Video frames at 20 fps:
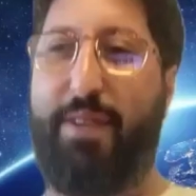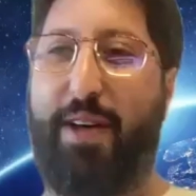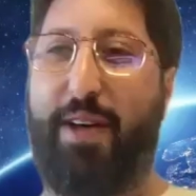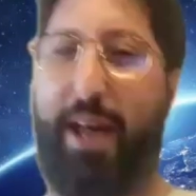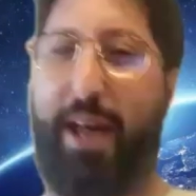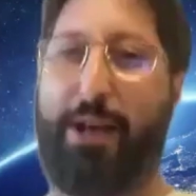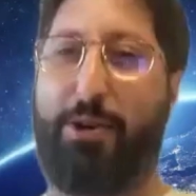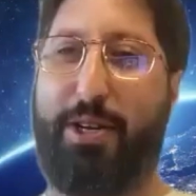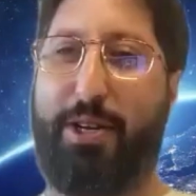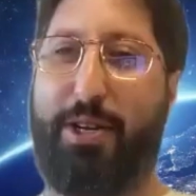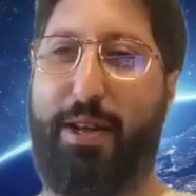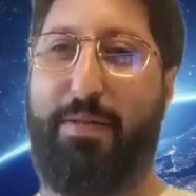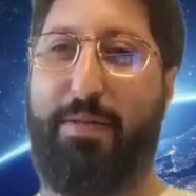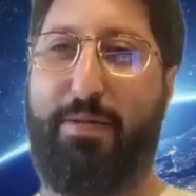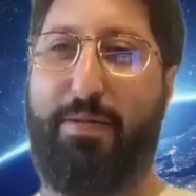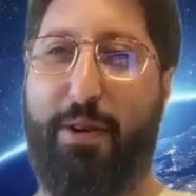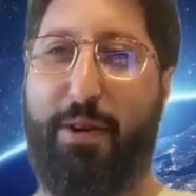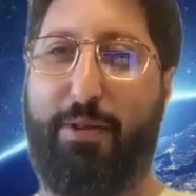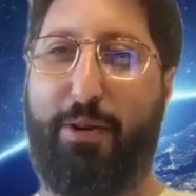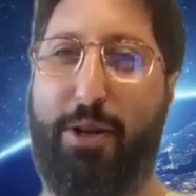energy
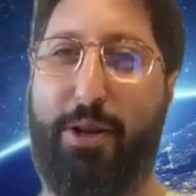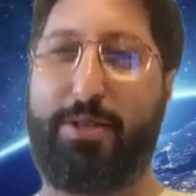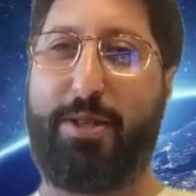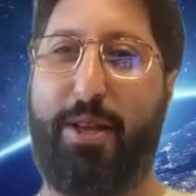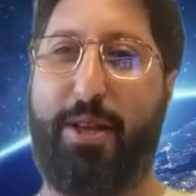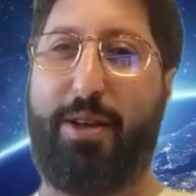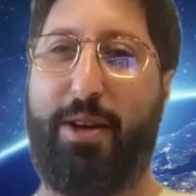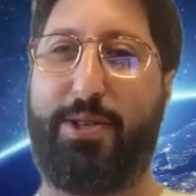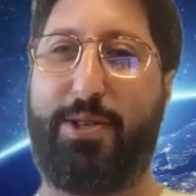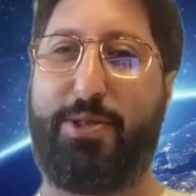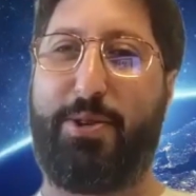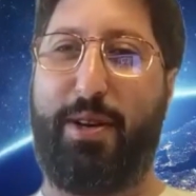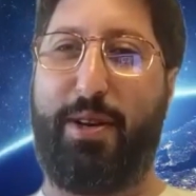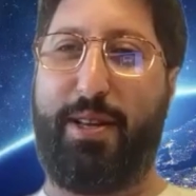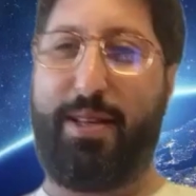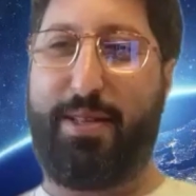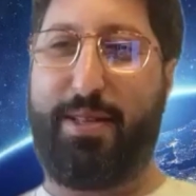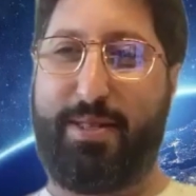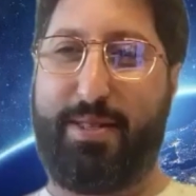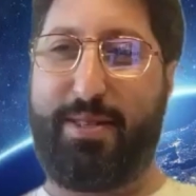across the country.
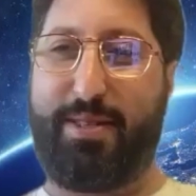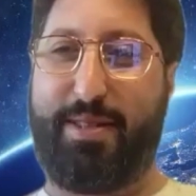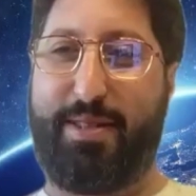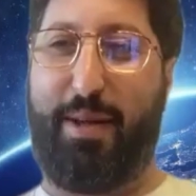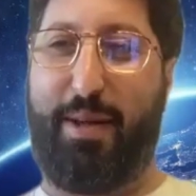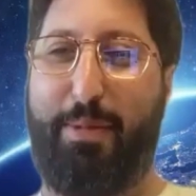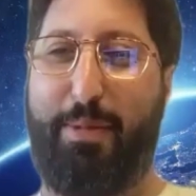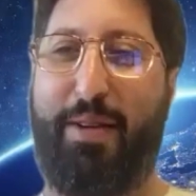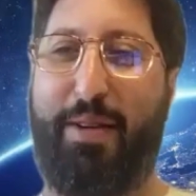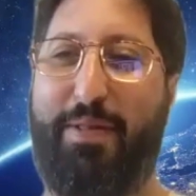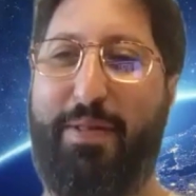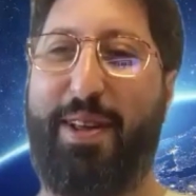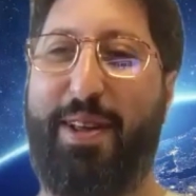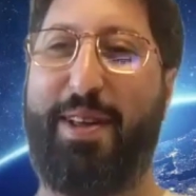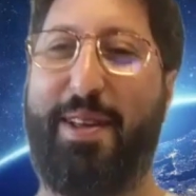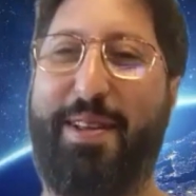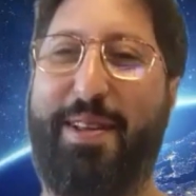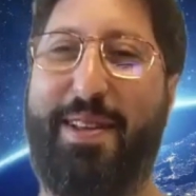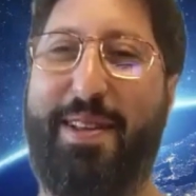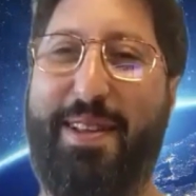It's, I'm loving it.